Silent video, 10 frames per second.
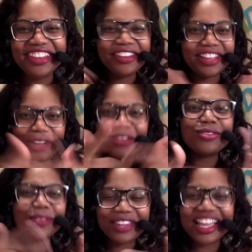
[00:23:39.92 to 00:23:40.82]
And go
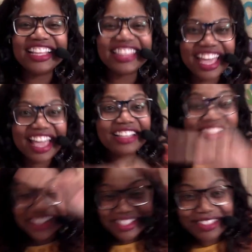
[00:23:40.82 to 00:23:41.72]
through like that.
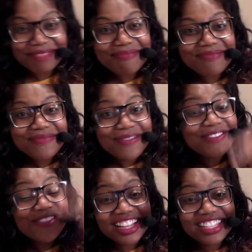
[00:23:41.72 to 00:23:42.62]

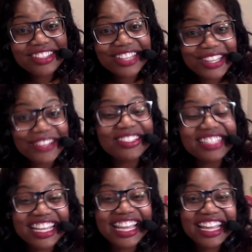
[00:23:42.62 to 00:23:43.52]
What do you
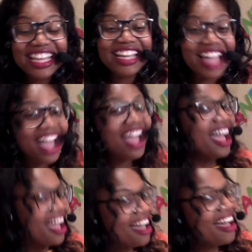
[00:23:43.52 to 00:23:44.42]
see?
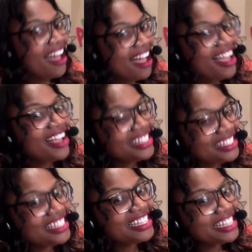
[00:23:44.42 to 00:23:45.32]
I
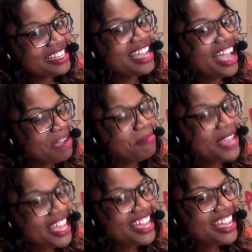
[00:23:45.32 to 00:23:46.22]
see a
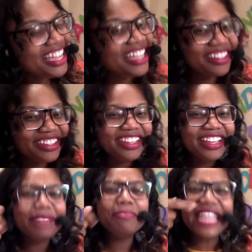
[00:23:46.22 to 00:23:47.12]
pig.
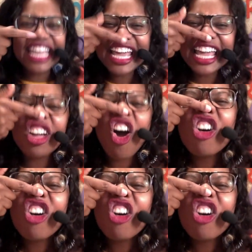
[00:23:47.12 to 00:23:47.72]
Good pig.